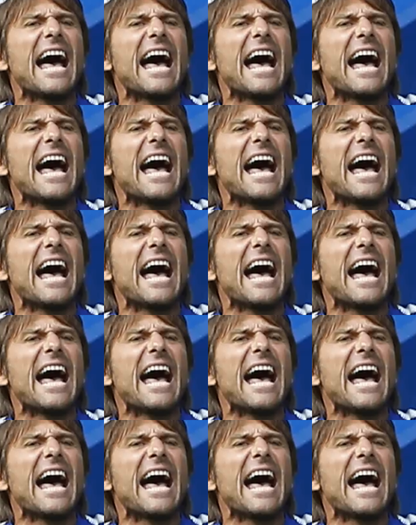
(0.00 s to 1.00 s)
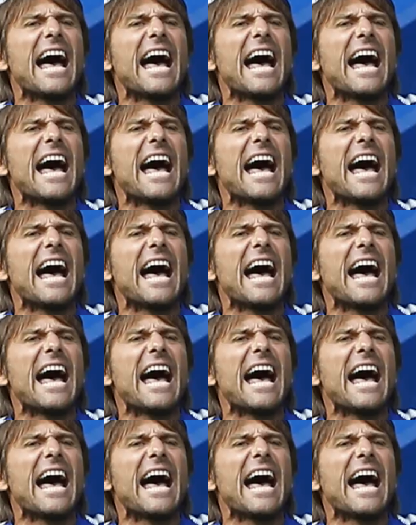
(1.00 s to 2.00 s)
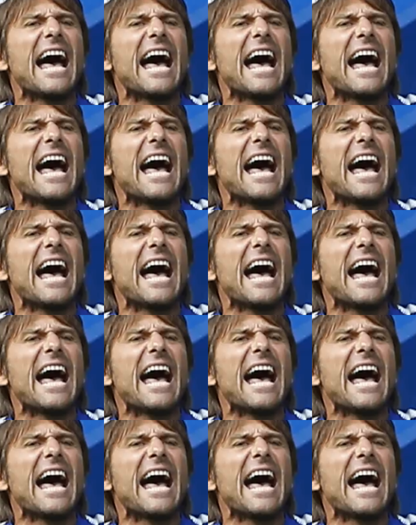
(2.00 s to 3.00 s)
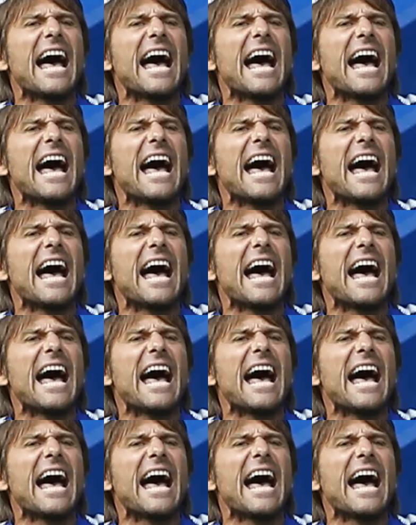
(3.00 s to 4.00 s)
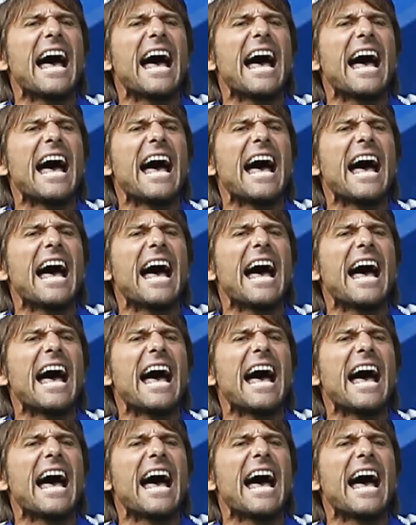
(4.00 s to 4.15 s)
(no lip movement)